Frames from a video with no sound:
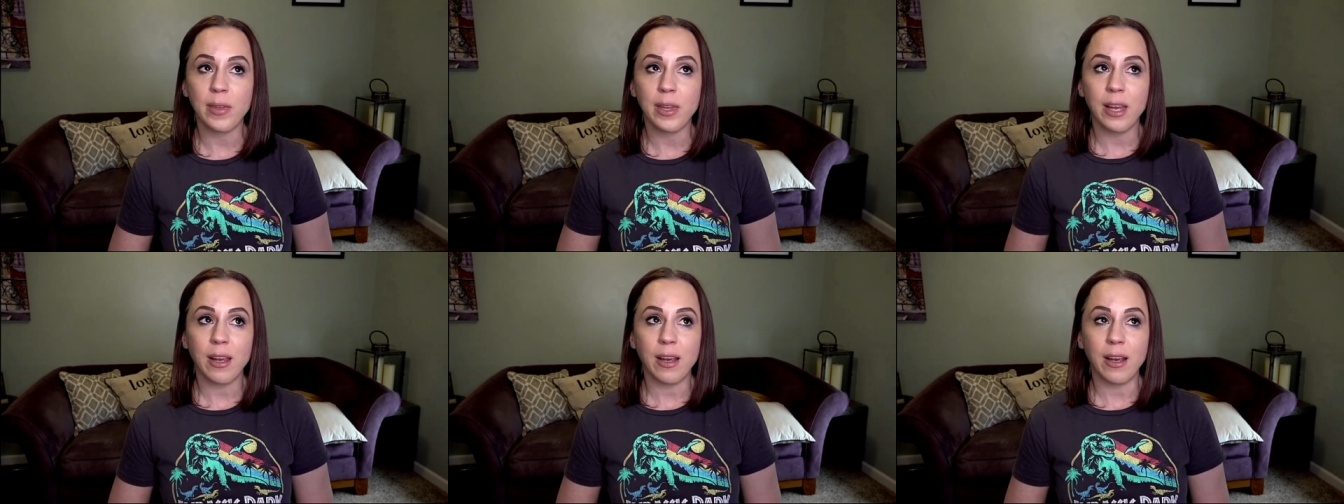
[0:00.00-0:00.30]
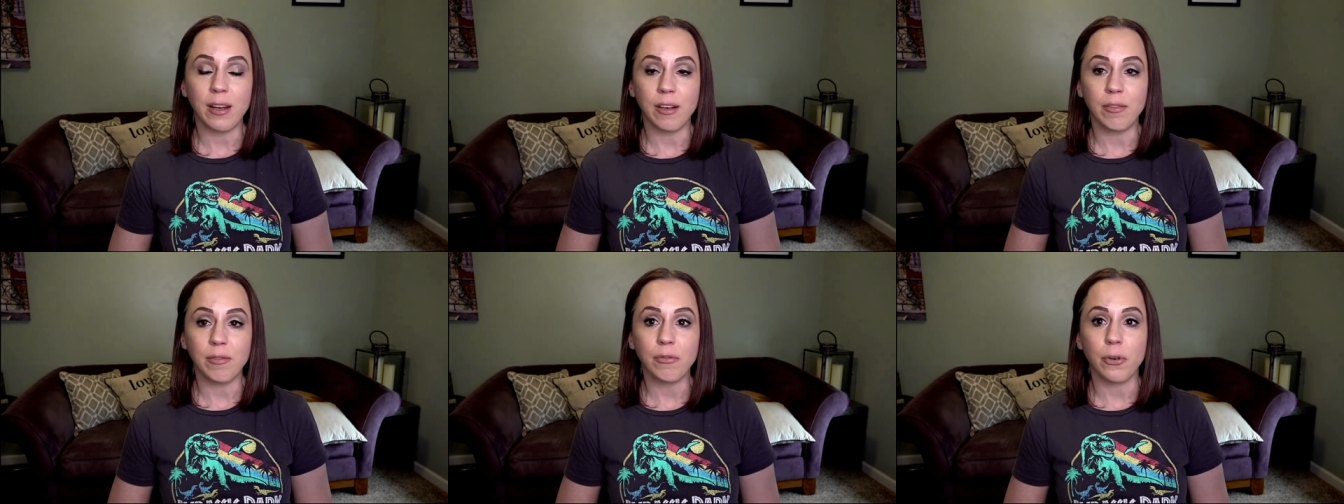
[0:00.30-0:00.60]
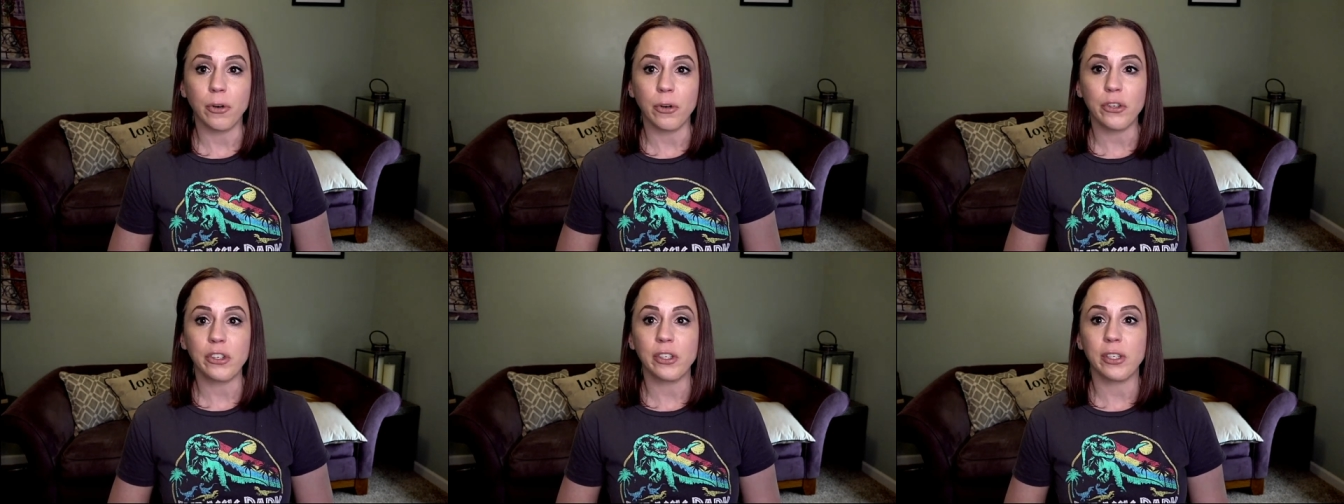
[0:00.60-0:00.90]
And
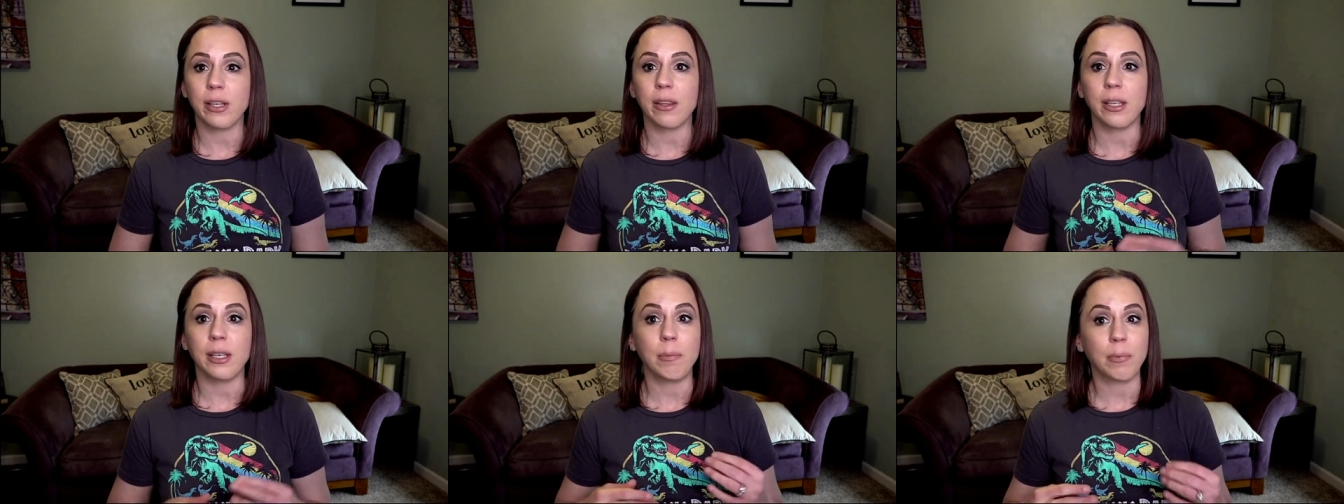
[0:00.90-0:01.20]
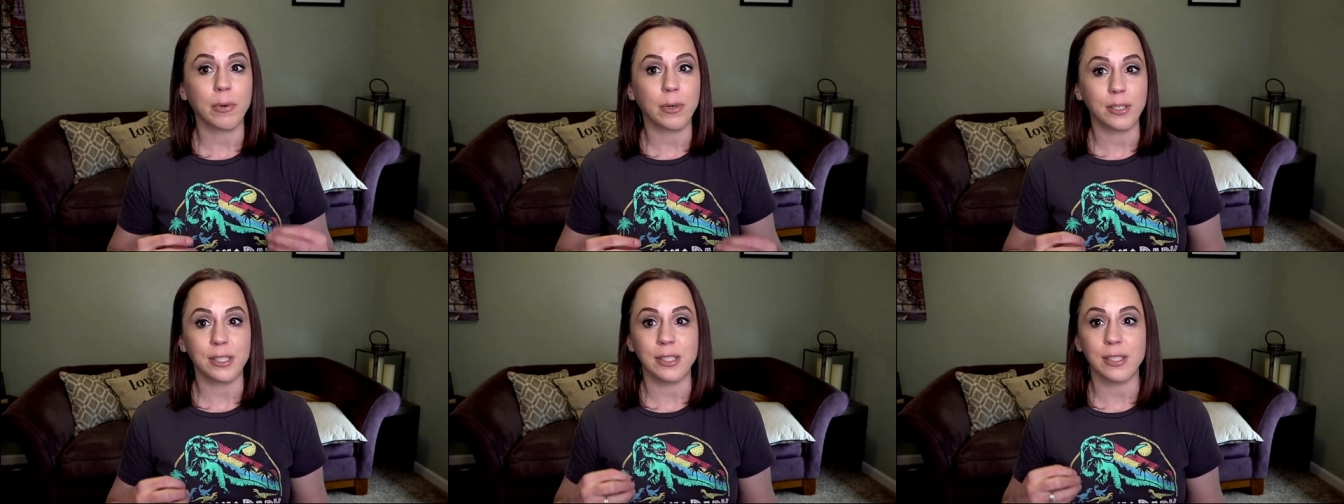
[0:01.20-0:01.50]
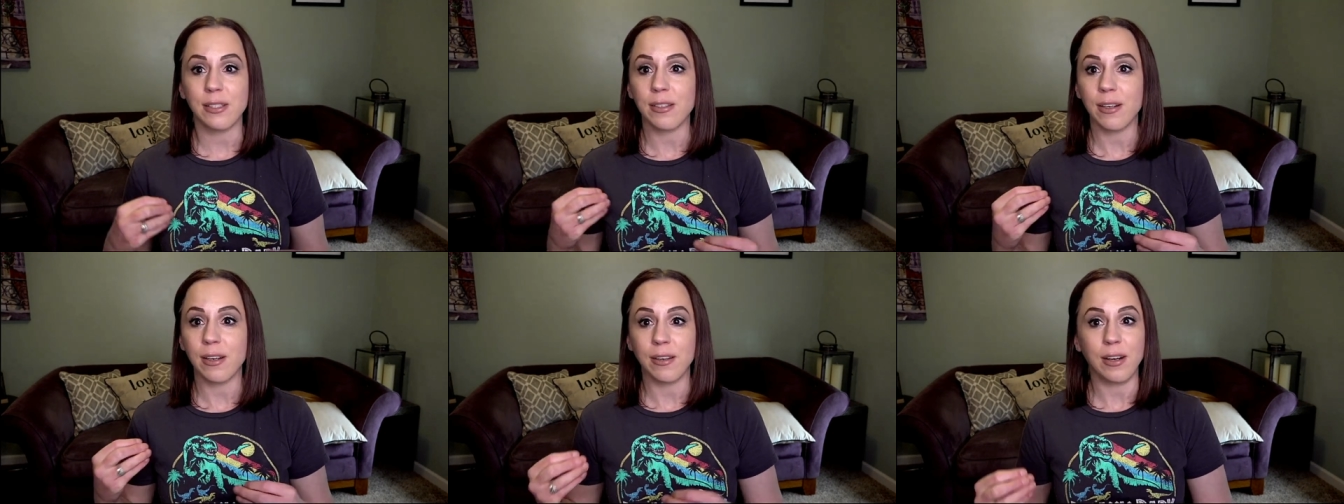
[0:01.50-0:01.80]
unfortunately,
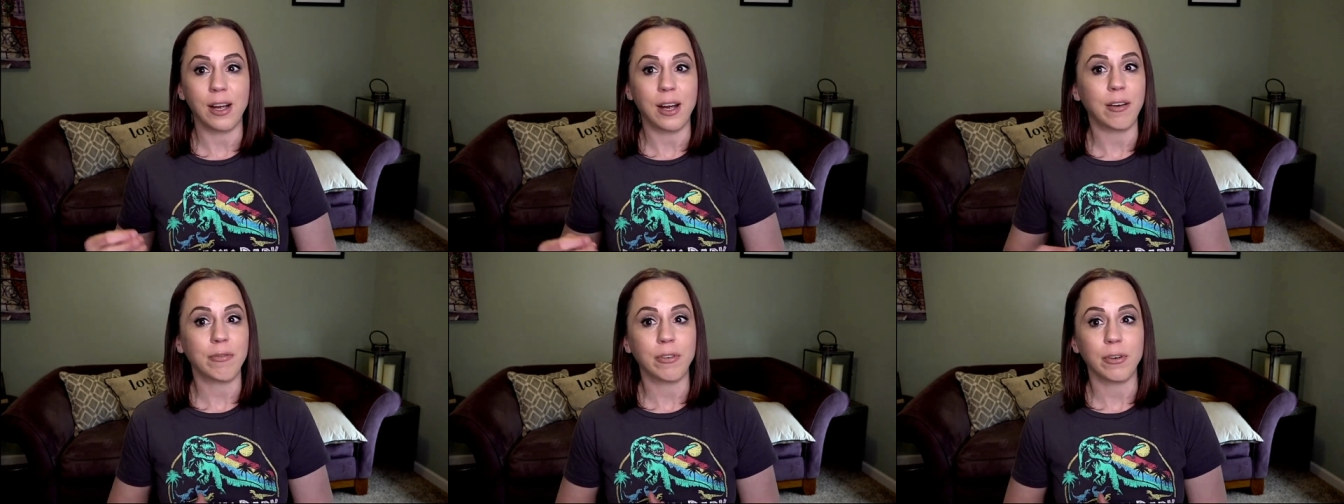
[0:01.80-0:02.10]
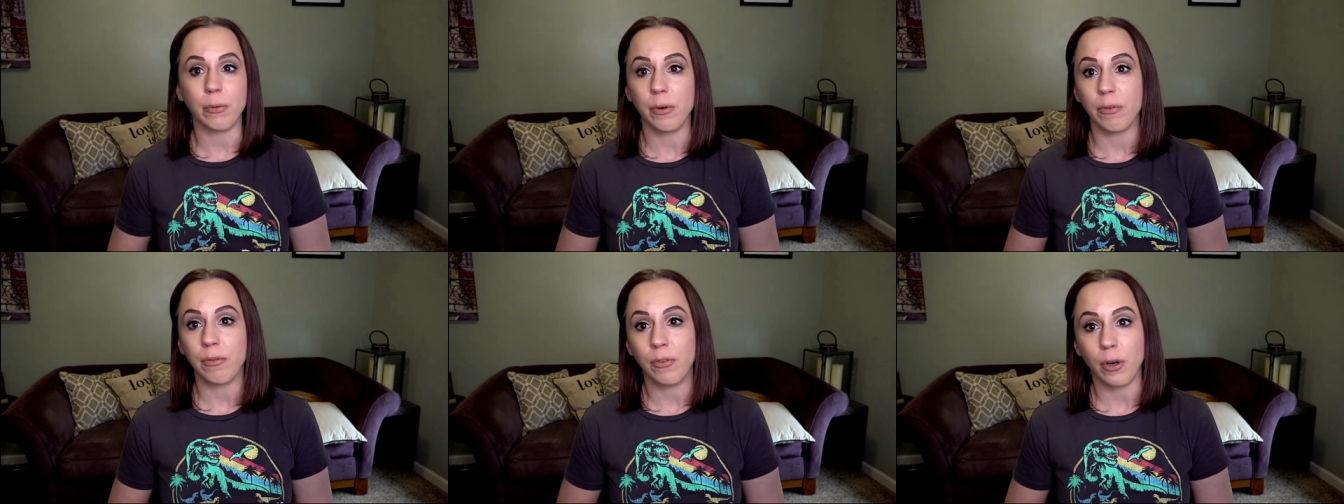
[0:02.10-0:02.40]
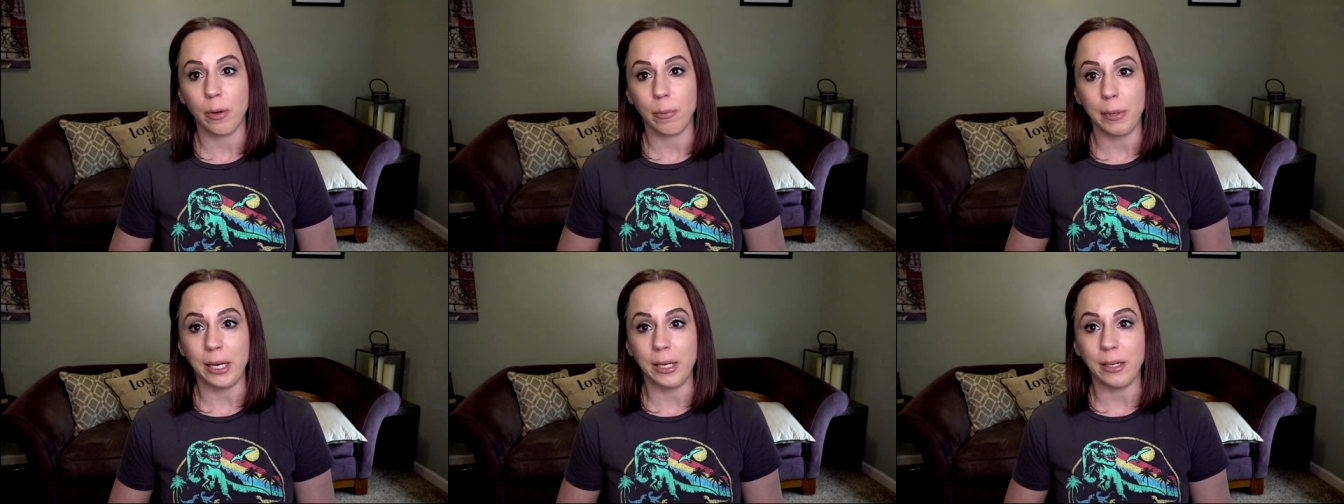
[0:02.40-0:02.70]
prisons are not for
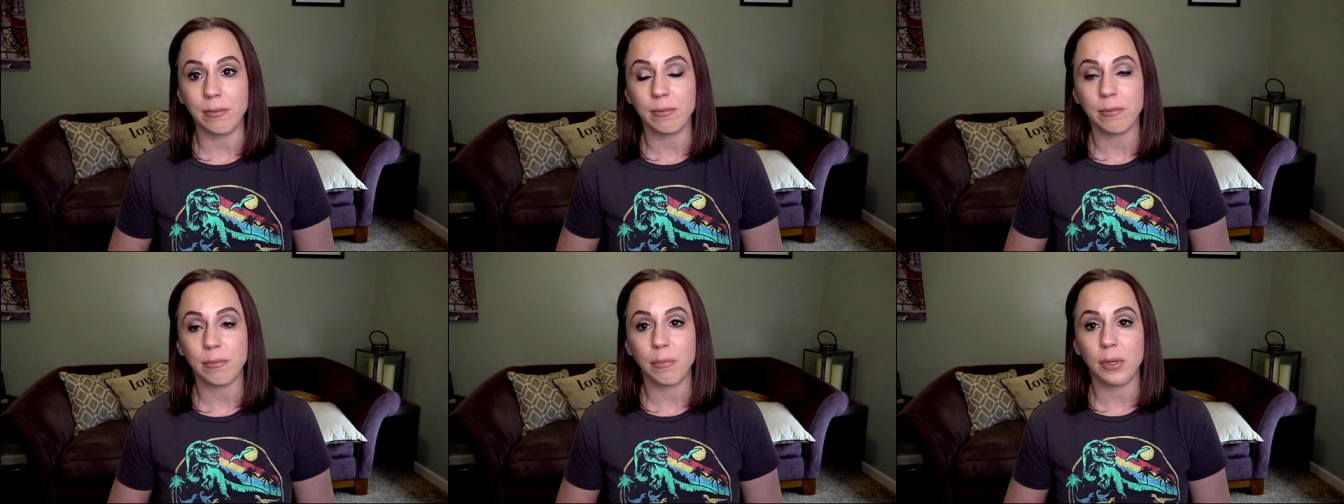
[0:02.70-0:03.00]
reforming.